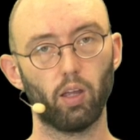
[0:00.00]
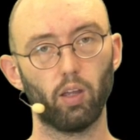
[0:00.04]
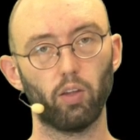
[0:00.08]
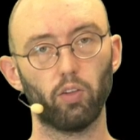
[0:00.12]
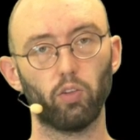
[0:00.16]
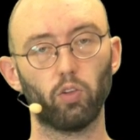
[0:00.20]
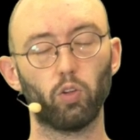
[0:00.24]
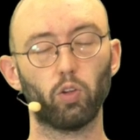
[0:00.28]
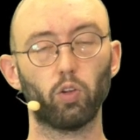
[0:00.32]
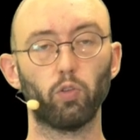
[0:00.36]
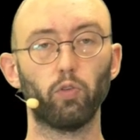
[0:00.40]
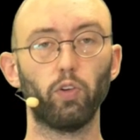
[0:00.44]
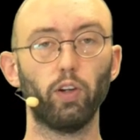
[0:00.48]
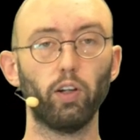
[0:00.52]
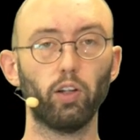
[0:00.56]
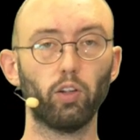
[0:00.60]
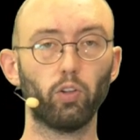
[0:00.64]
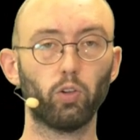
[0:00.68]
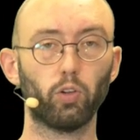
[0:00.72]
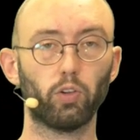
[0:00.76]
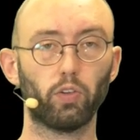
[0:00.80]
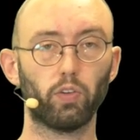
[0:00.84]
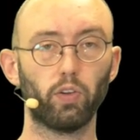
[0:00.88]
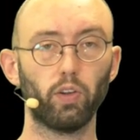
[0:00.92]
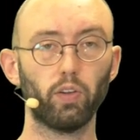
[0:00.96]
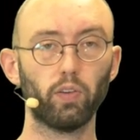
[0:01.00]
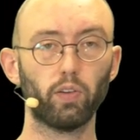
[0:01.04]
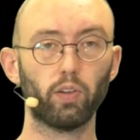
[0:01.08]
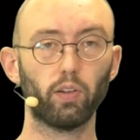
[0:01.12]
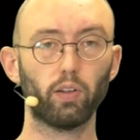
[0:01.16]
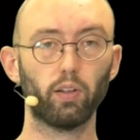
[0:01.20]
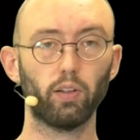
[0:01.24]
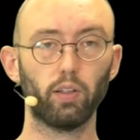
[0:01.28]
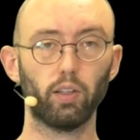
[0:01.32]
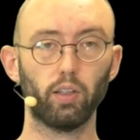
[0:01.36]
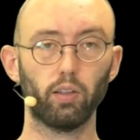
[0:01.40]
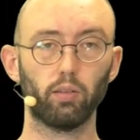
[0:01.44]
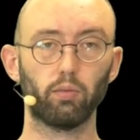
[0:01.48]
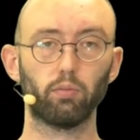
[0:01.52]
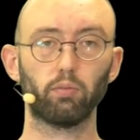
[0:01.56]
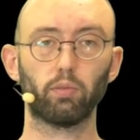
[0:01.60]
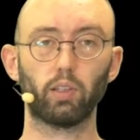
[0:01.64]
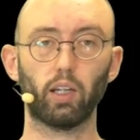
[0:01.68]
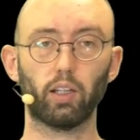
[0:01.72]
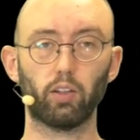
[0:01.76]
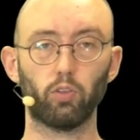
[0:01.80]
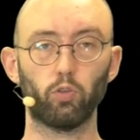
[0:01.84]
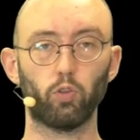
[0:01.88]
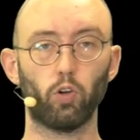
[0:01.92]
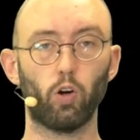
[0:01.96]
So you very consistently
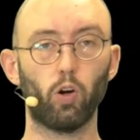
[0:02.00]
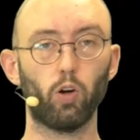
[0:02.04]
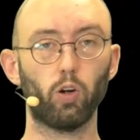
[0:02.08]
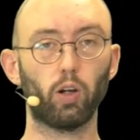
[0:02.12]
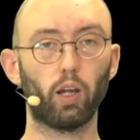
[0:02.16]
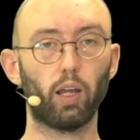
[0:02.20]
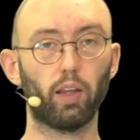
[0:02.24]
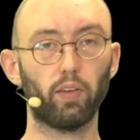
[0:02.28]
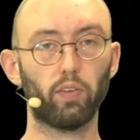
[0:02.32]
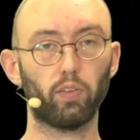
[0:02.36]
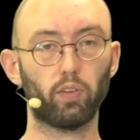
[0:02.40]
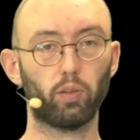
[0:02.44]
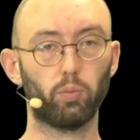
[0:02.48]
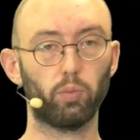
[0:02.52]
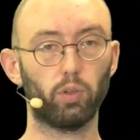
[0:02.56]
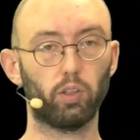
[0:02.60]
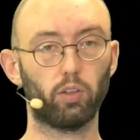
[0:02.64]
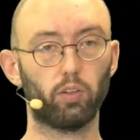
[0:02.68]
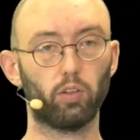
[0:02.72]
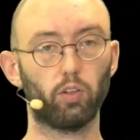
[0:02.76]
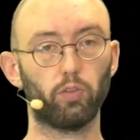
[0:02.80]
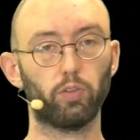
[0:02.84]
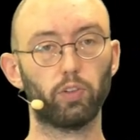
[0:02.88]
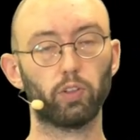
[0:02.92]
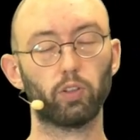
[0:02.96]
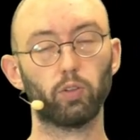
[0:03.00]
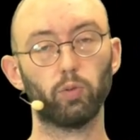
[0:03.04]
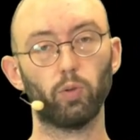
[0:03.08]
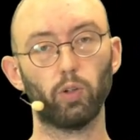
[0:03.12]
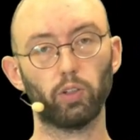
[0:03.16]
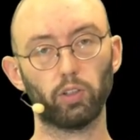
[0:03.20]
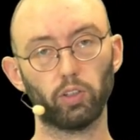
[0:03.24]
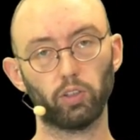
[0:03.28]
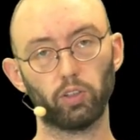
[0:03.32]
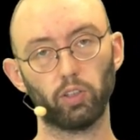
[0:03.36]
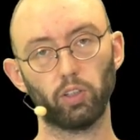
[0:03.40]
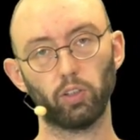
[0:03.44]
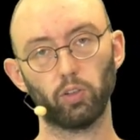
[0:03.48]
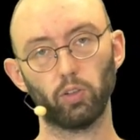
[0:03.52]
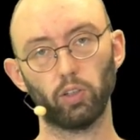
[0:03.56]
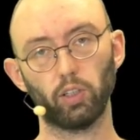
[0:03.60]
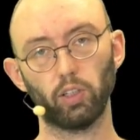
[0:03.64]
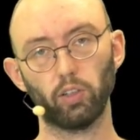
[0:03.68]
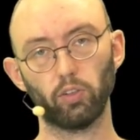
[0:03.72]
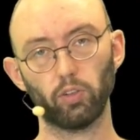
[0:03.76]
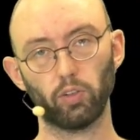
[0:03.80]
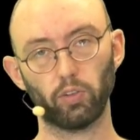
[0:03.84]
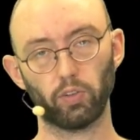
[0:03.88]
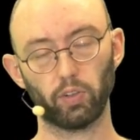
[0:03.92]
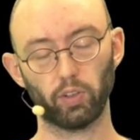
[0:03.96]
get a wrong estimate of the quantity you're
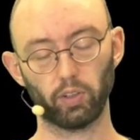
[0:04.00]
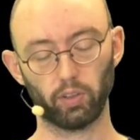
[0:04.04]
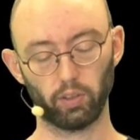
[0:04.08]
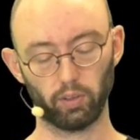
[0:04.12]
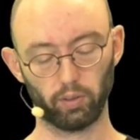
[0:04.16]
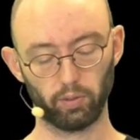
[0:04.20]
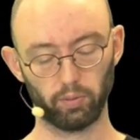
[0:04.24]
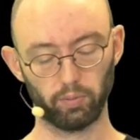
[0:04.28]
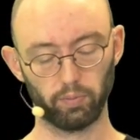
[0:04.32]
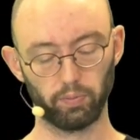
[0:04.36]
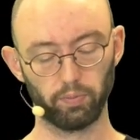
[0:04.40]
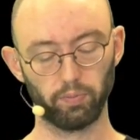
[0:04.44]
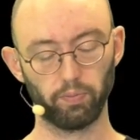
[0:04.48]
interested in.